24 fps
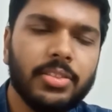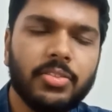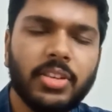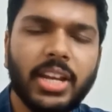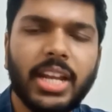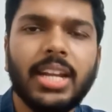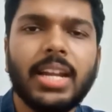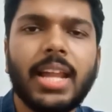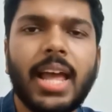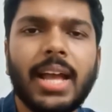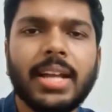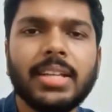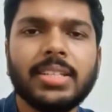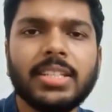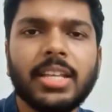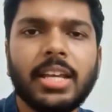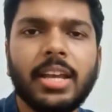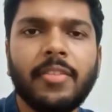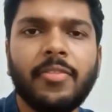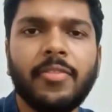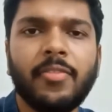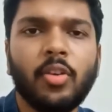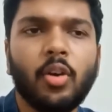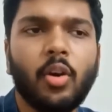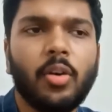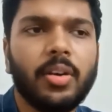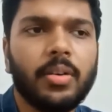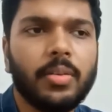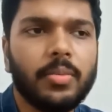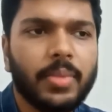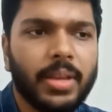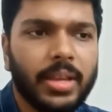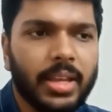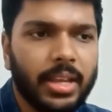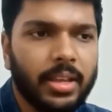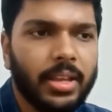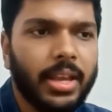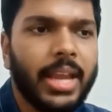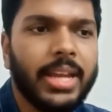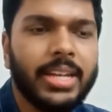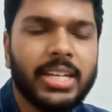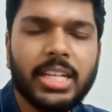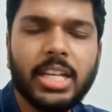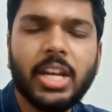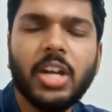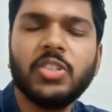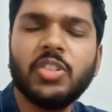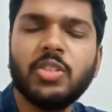3 lakhs if you're
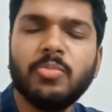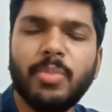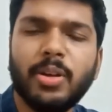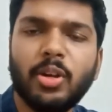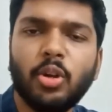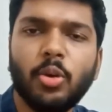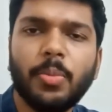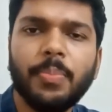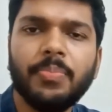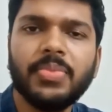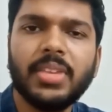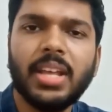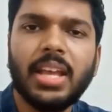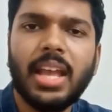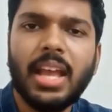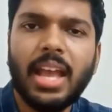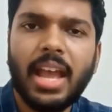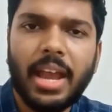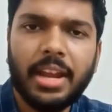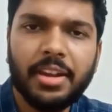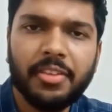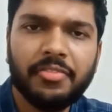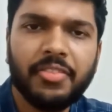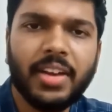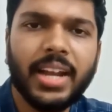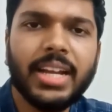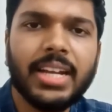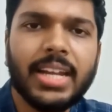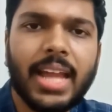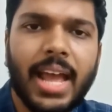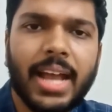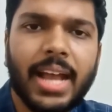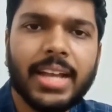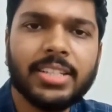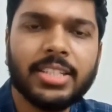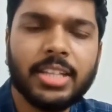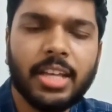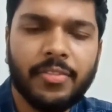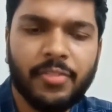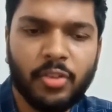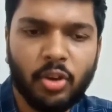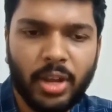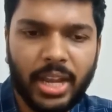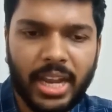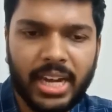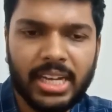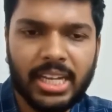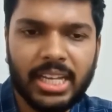80 years and below, and 5 lakhs if
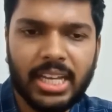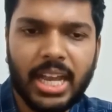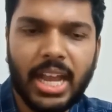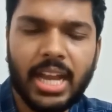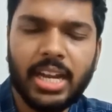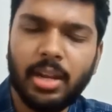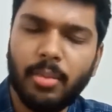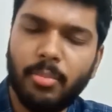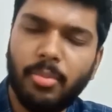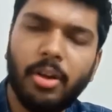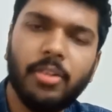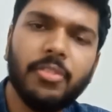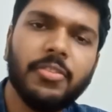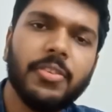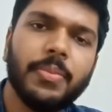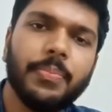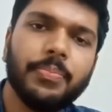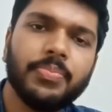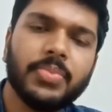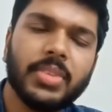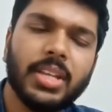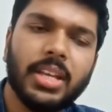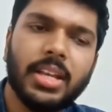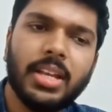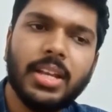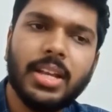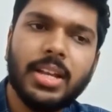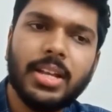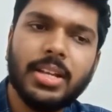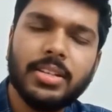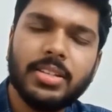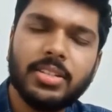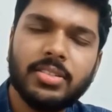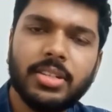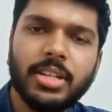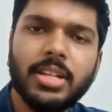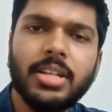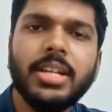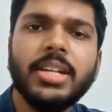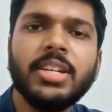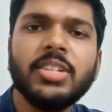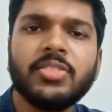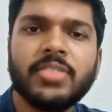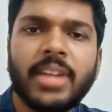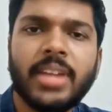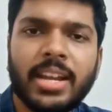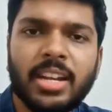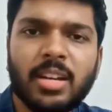you're 80 and above, still it
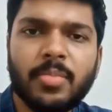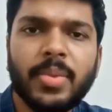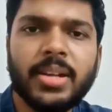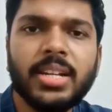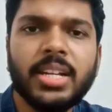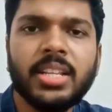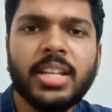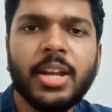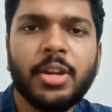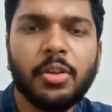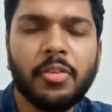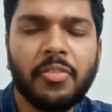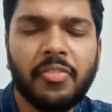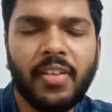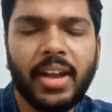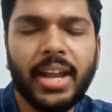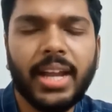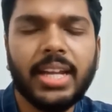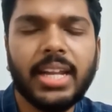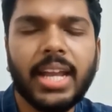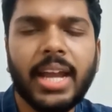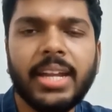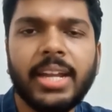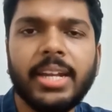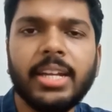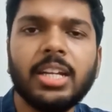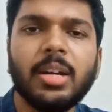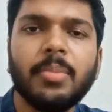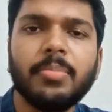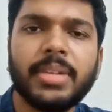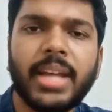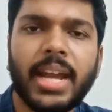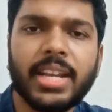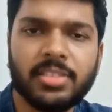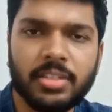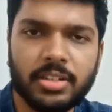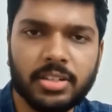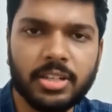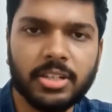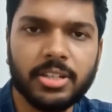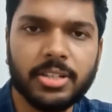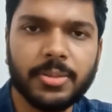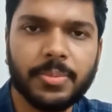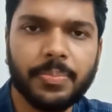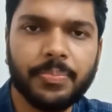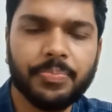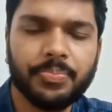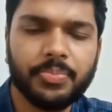is recommended that you file an income tax
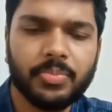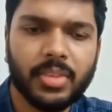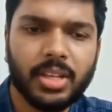return.